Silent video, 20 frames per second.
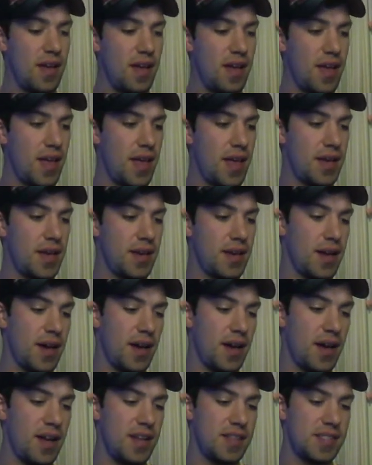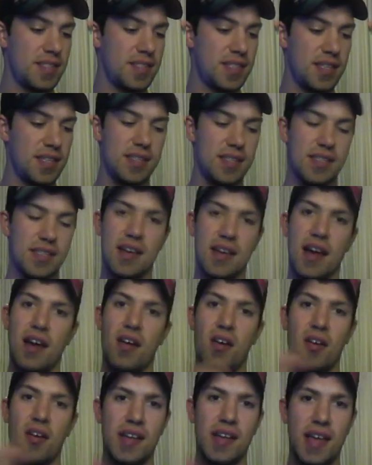and it's kind of
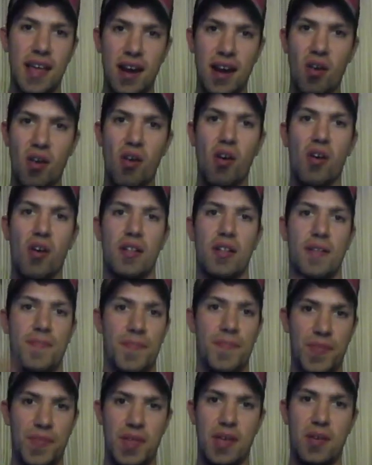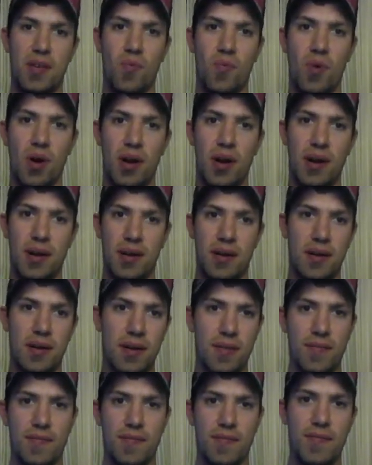hard to get it all in one
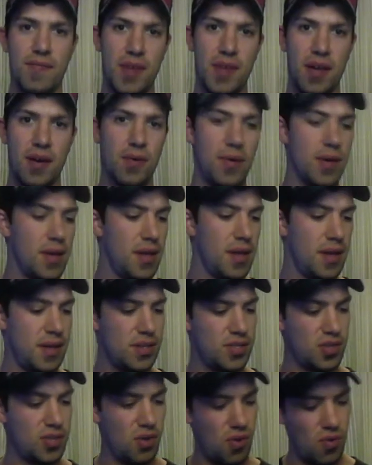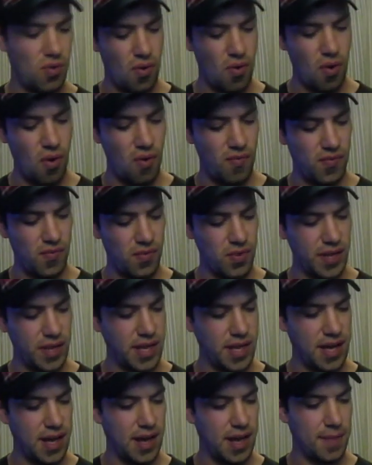video. So
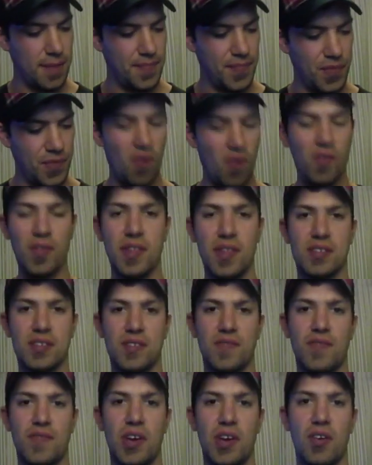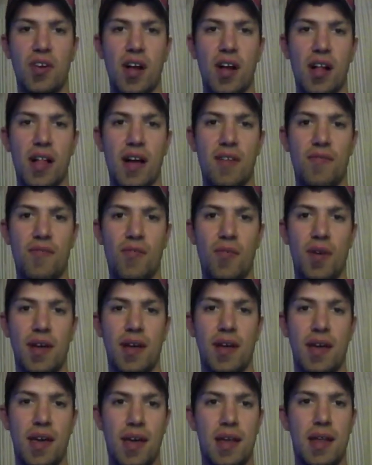hopefully this will figure it all out for
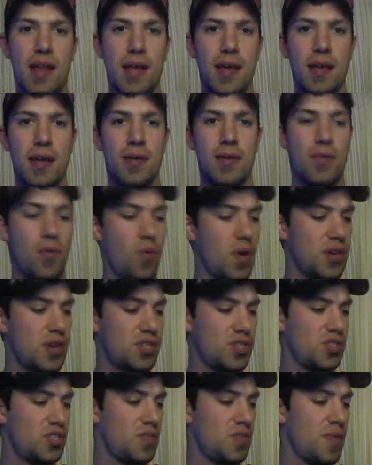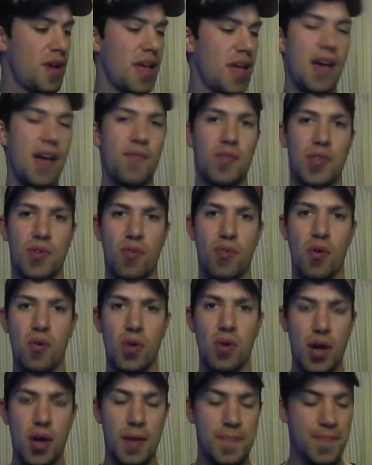you. Any questions you might have with your
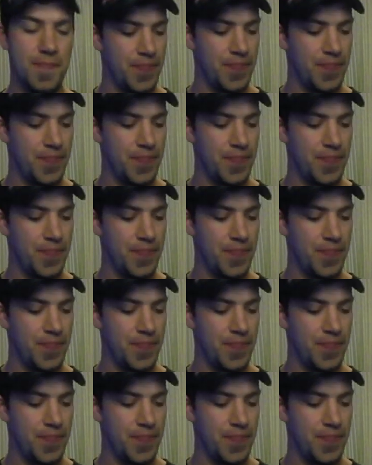own gun.